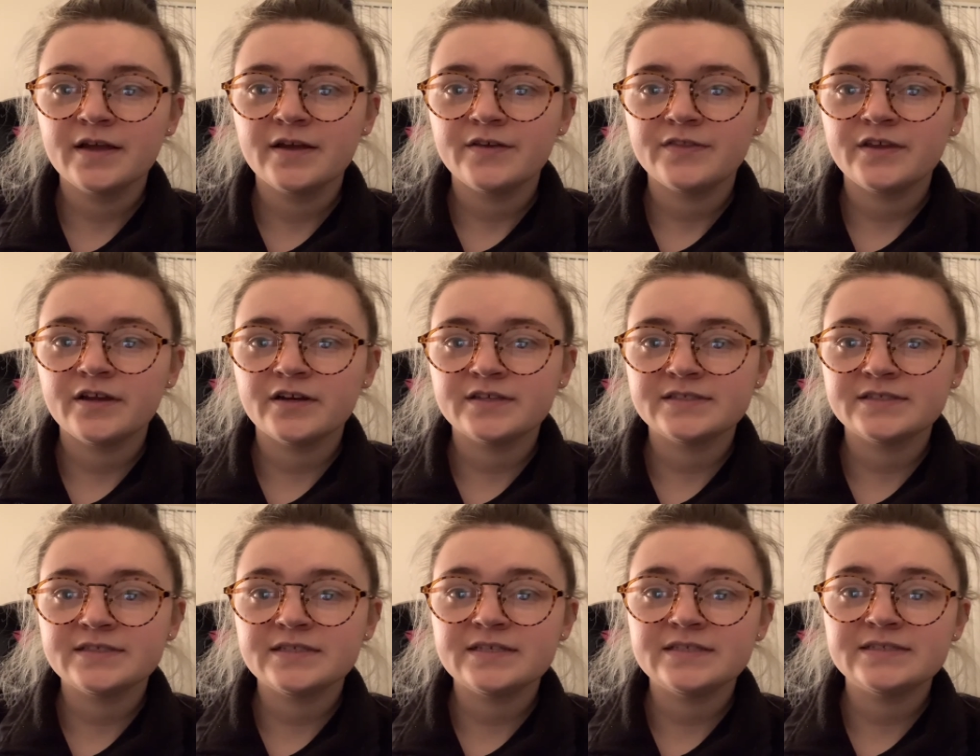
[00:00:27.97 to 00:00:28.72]
There
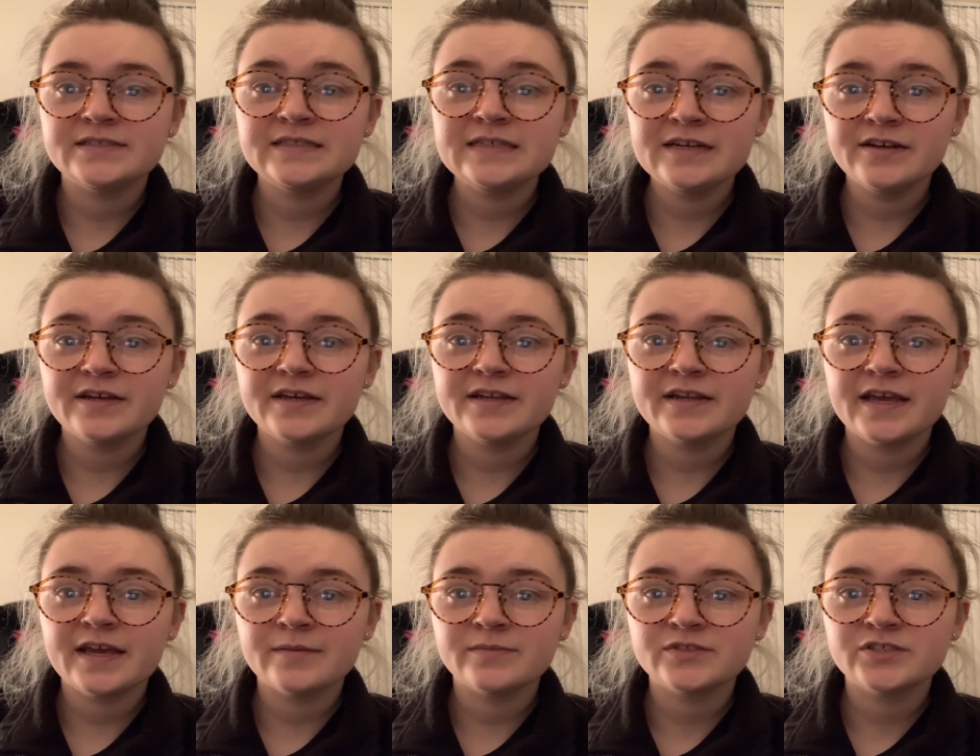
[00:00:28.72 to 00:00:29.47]
is the Syrian
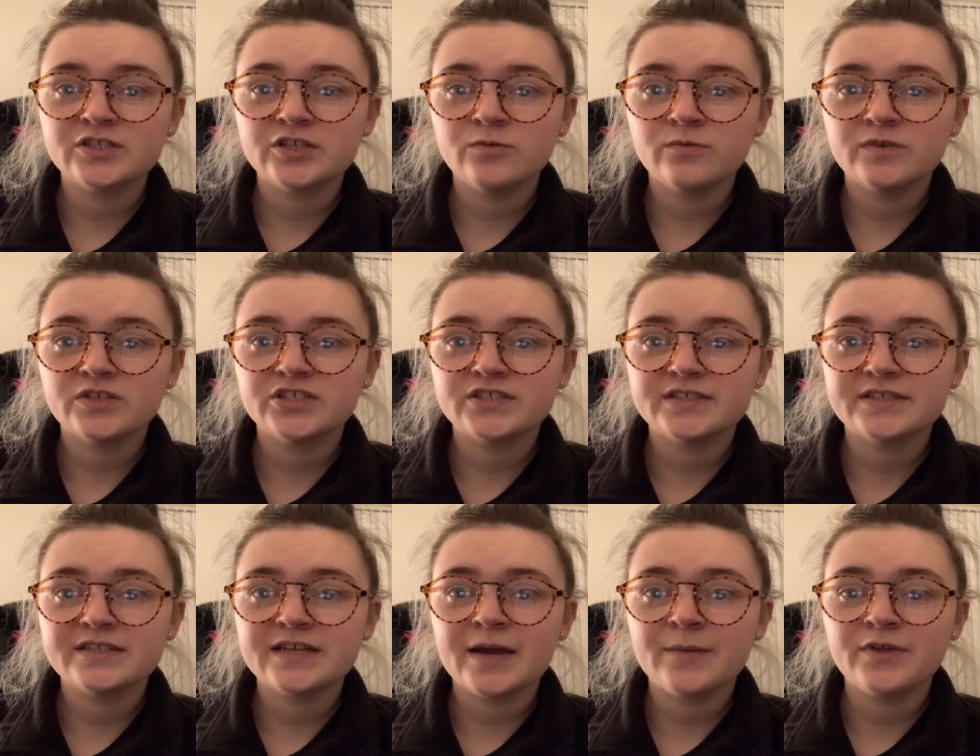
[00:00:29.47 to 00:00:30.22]
hamster, which is
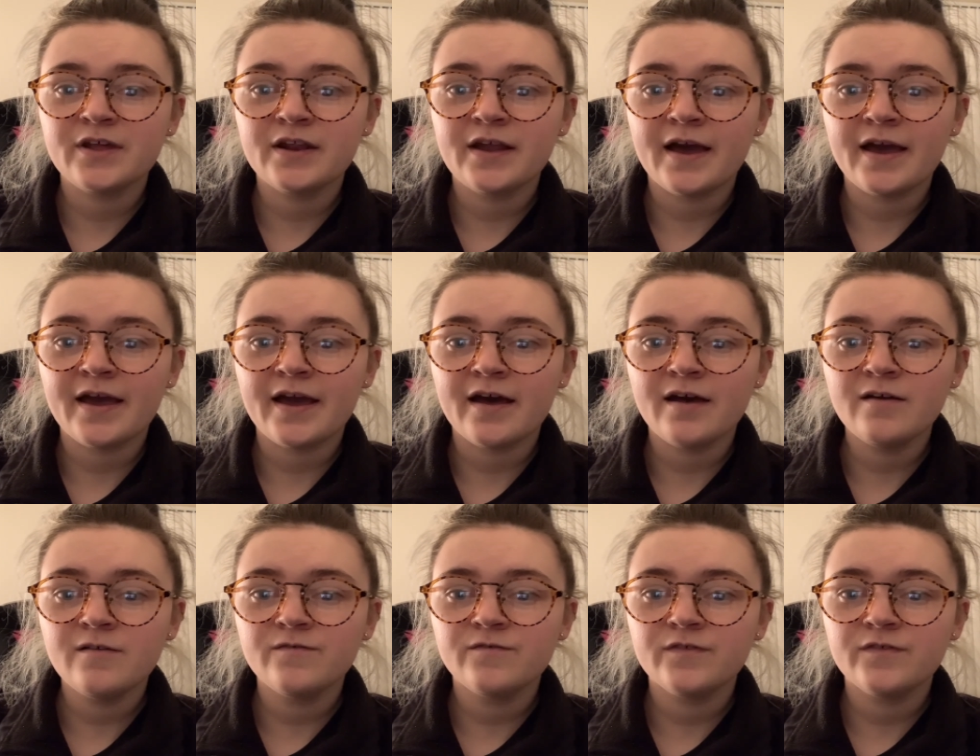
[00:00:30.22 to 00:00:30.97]
the type that I
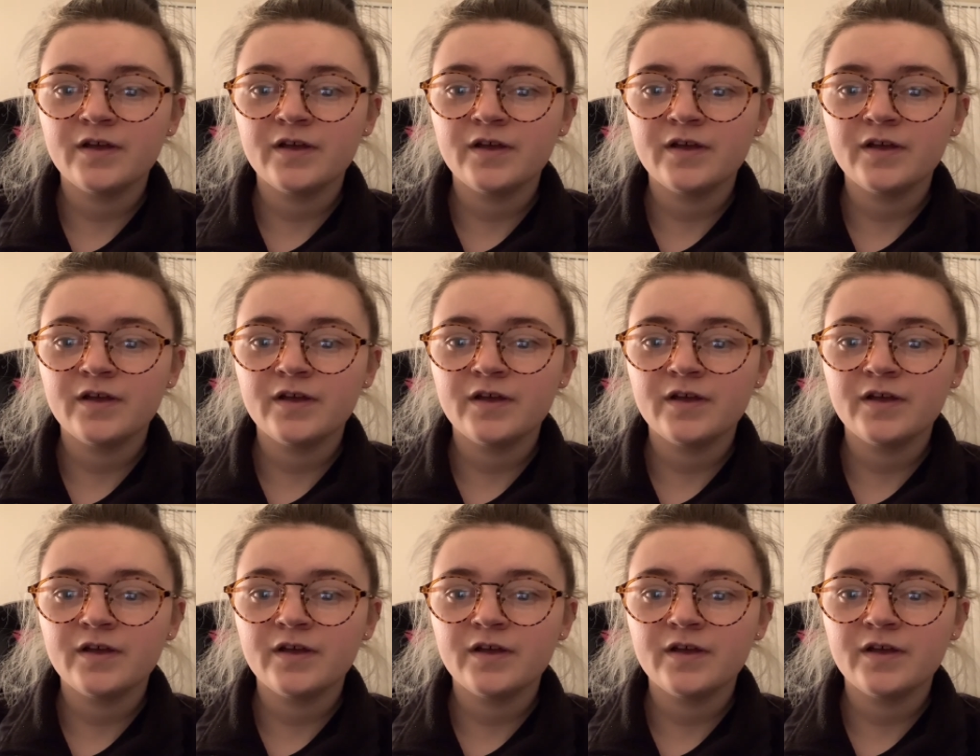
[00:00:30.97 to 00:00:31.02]
have.